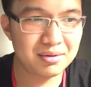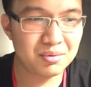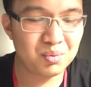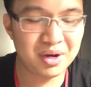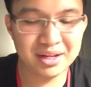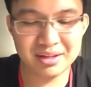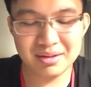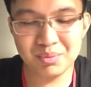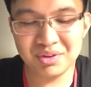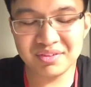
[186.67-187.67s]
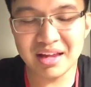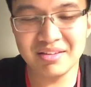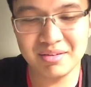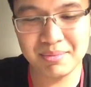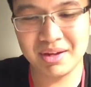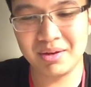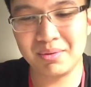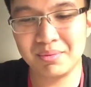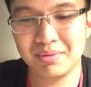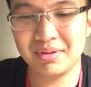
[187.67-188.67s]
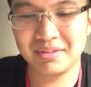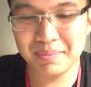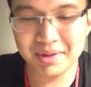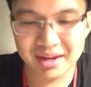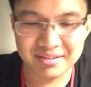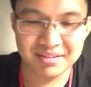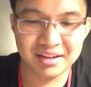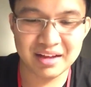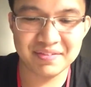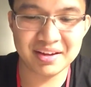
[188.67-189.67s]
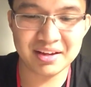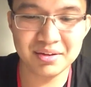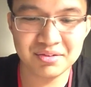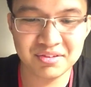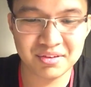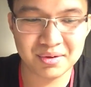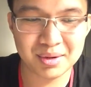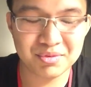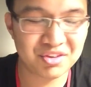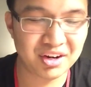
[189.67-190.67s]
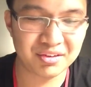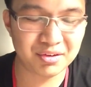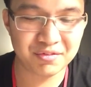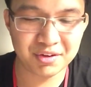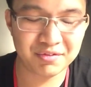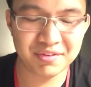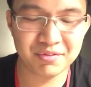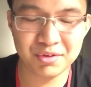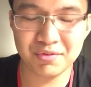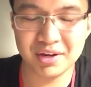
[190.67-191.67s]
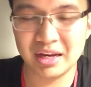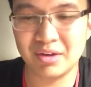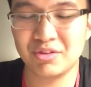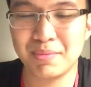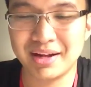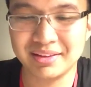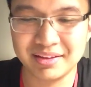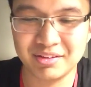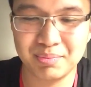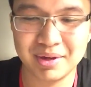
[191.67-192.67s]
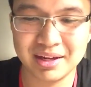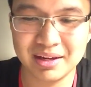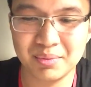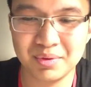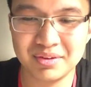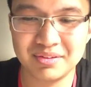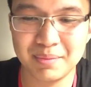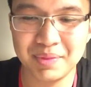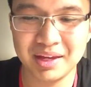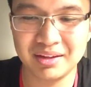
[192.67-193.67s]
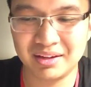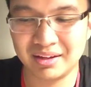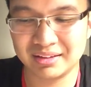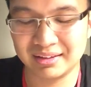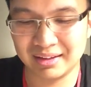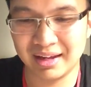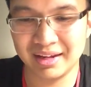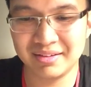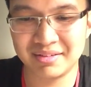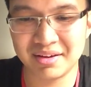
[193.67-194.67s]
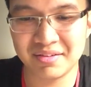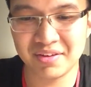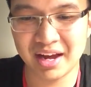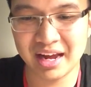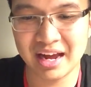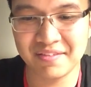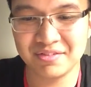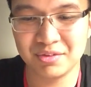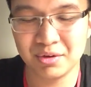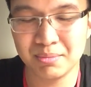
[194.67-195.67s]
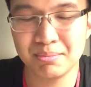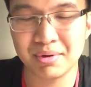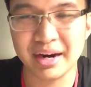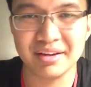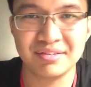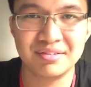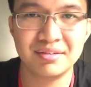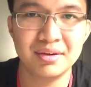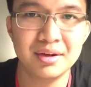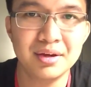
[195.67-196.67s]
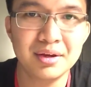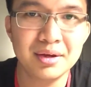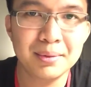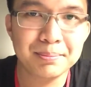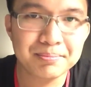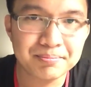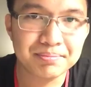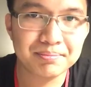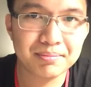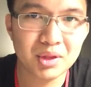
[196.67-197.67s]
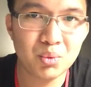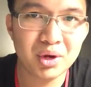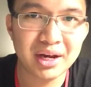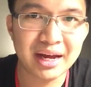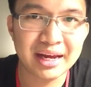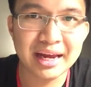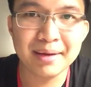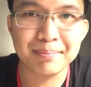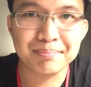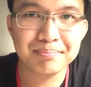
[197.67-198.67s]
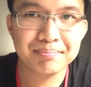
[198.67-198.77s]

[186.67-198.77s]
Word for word: what was said to me is something I still have to get used to, and I'm sure I'll do a few videos about this, but it was something along the lines of I have to embrace what I am.